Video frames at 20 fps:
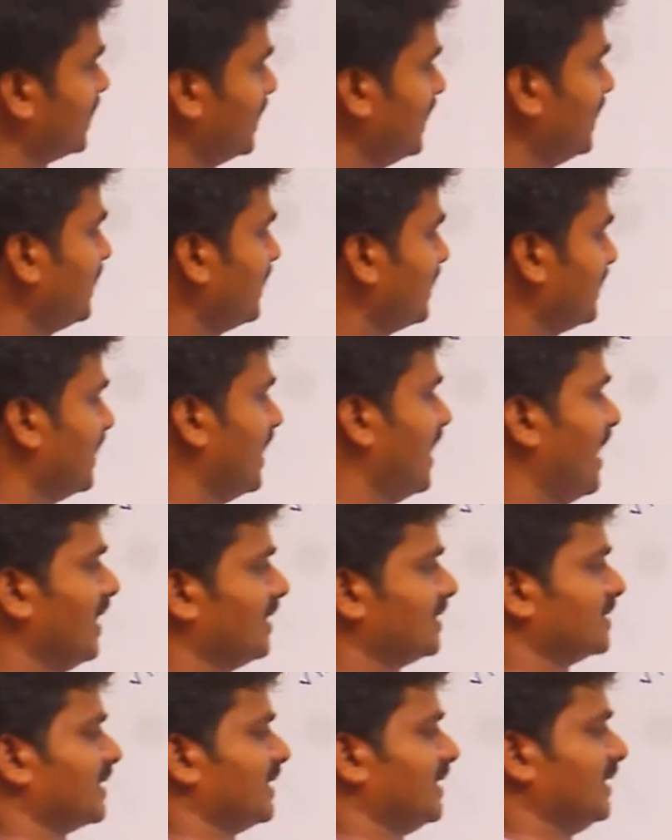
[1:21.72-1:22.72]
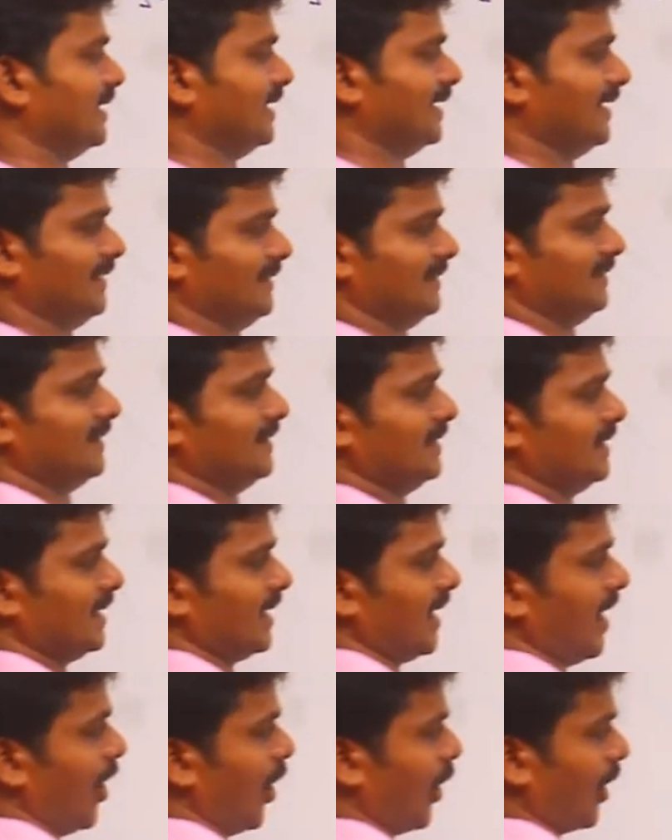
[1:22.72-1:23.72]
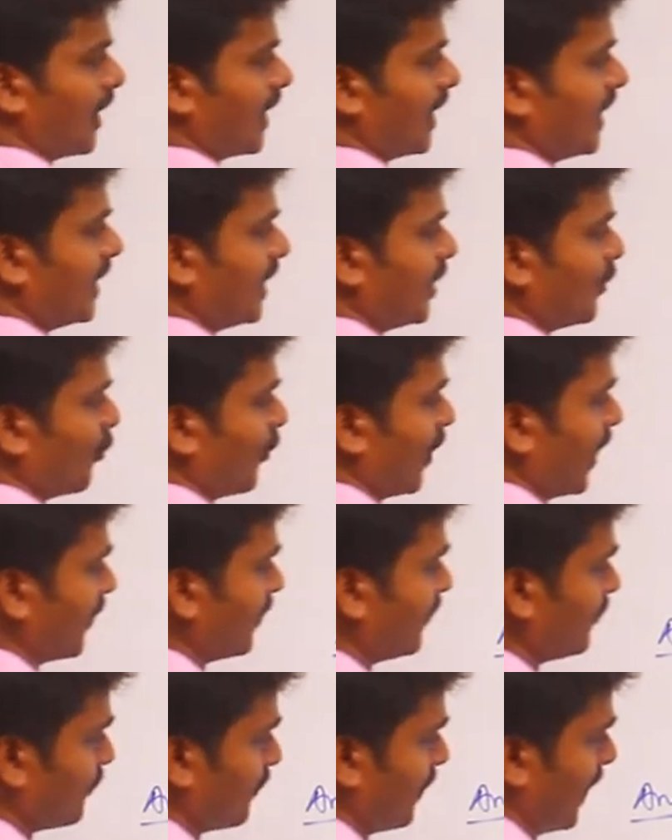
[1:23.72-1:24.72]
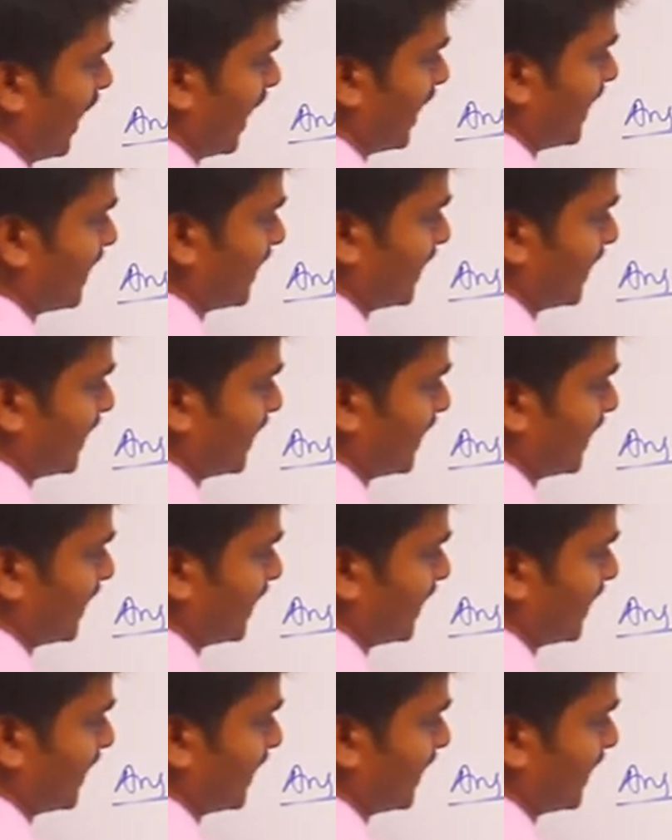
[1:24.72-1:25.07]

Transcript: think the answer here. Already one part